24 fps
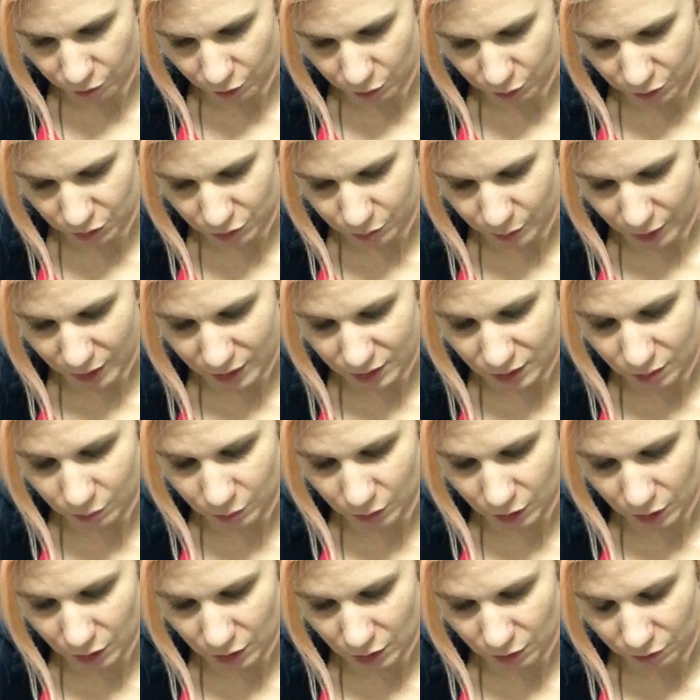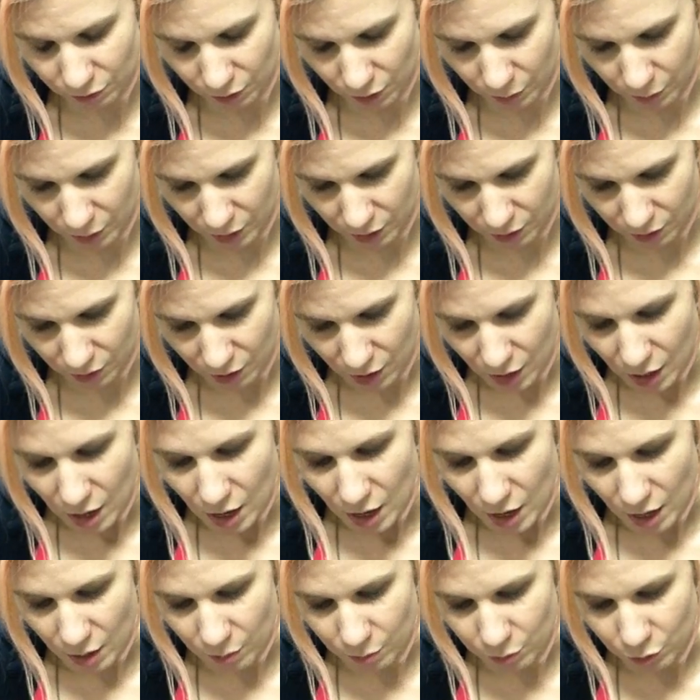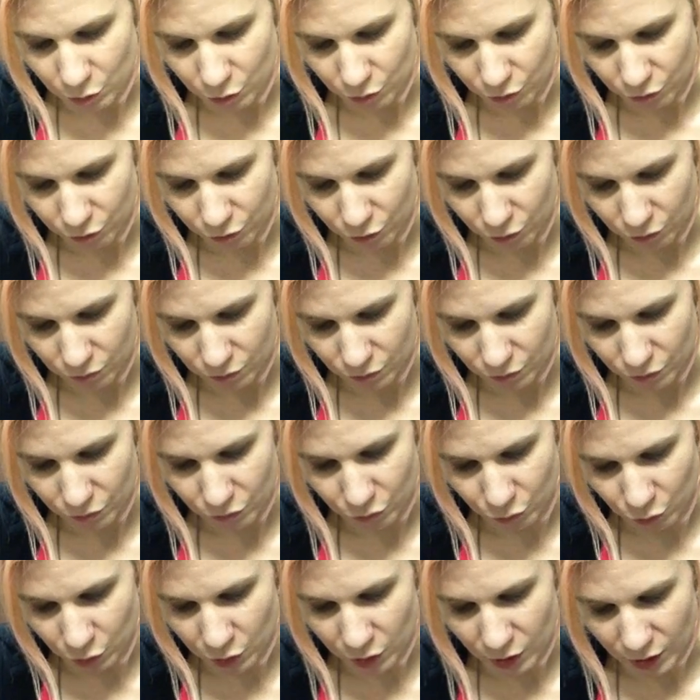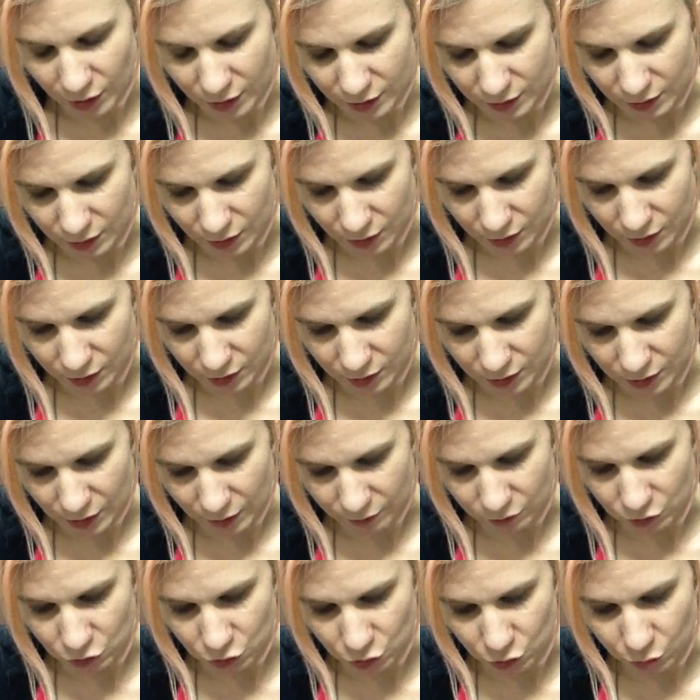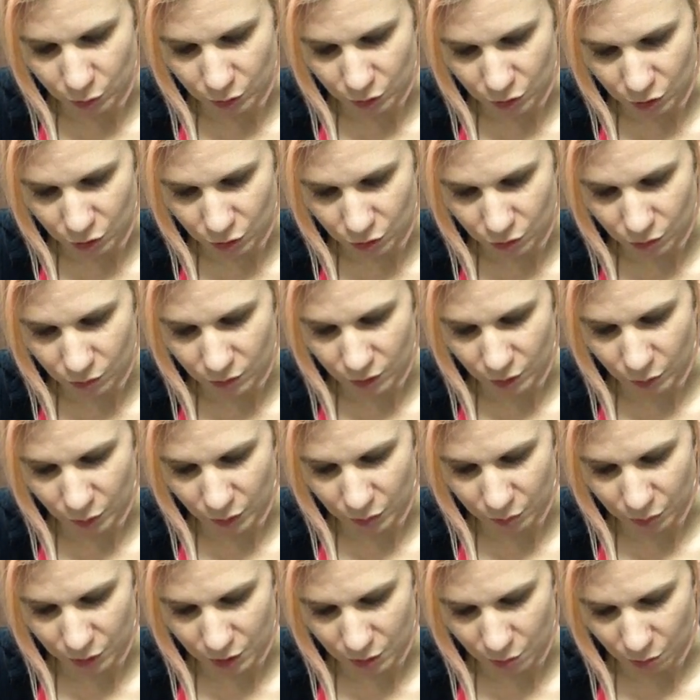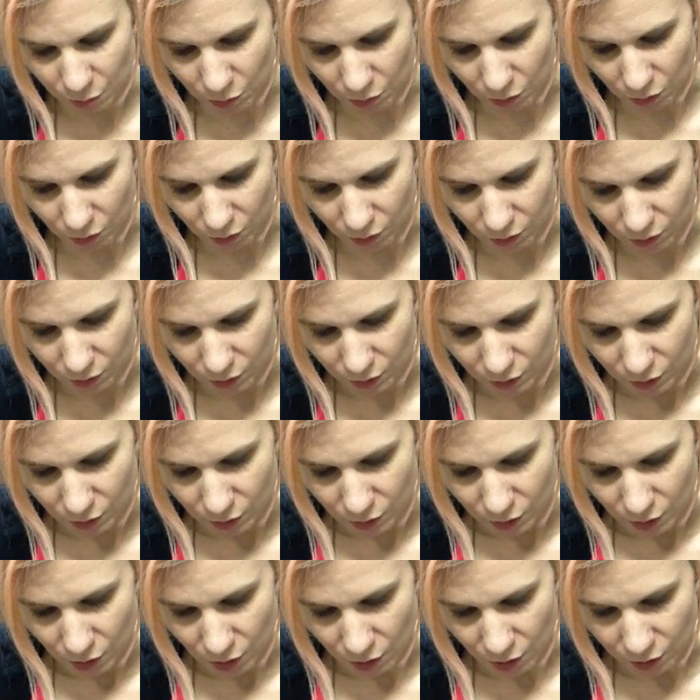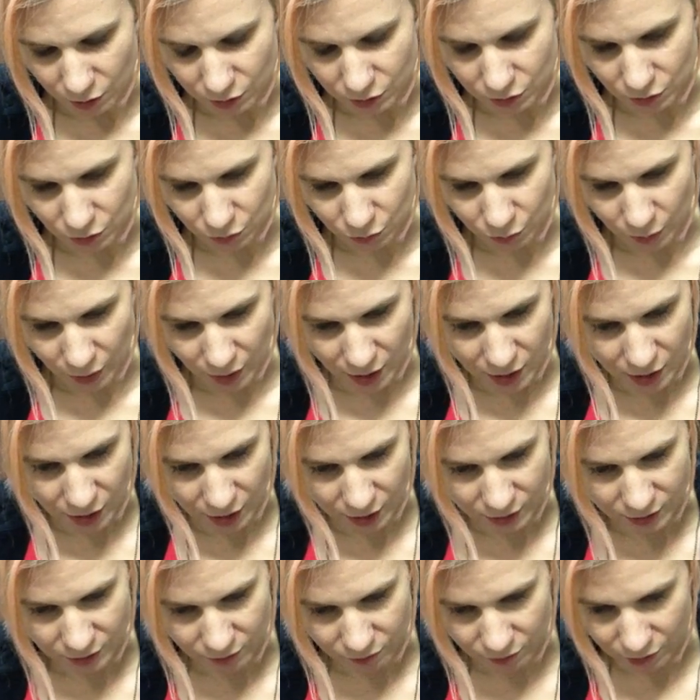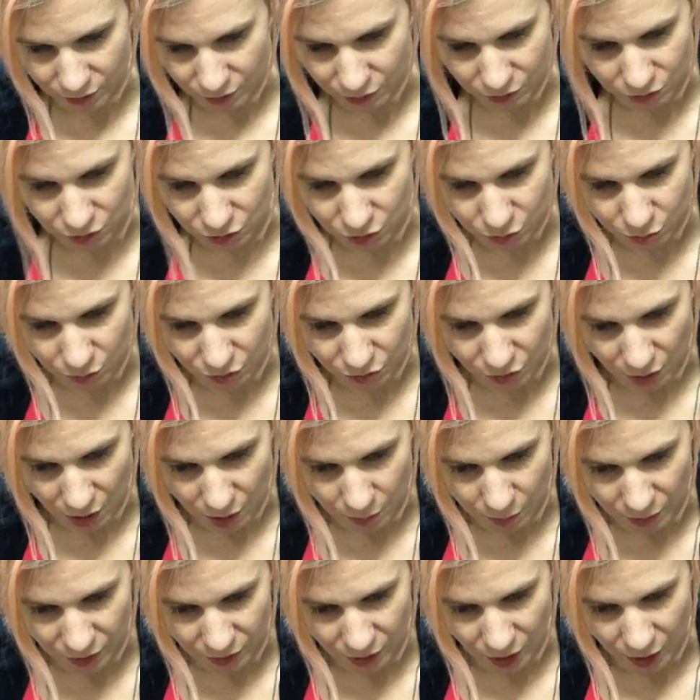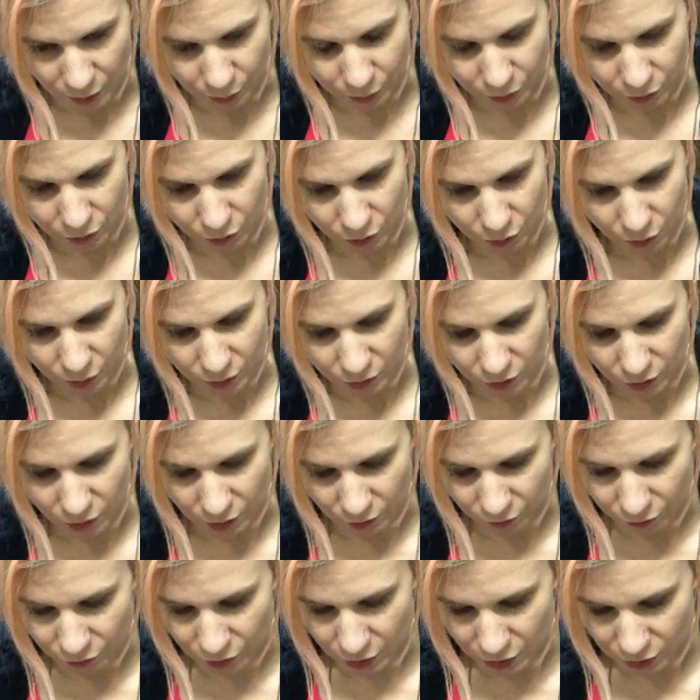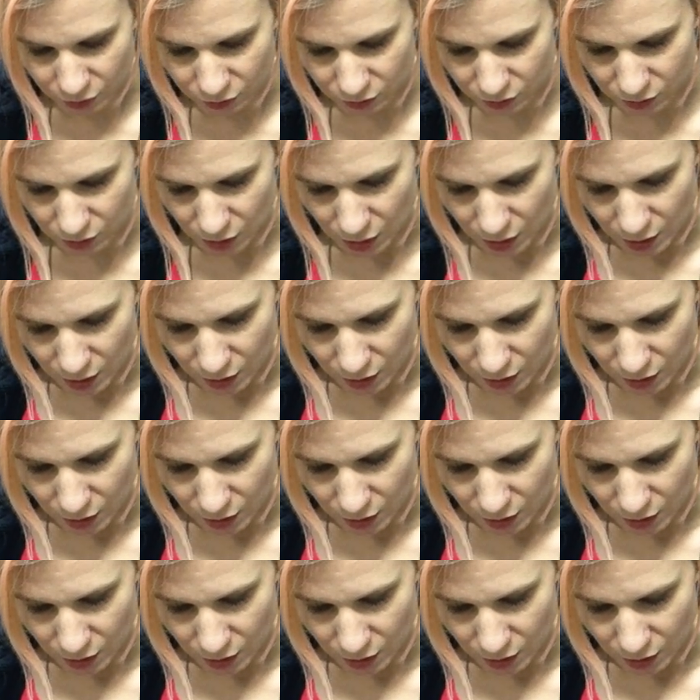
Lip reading: from responsibility from it and realize that it doesn't have to do with you, that when people are a certain way, it has everything to do with them and not with you. And if there's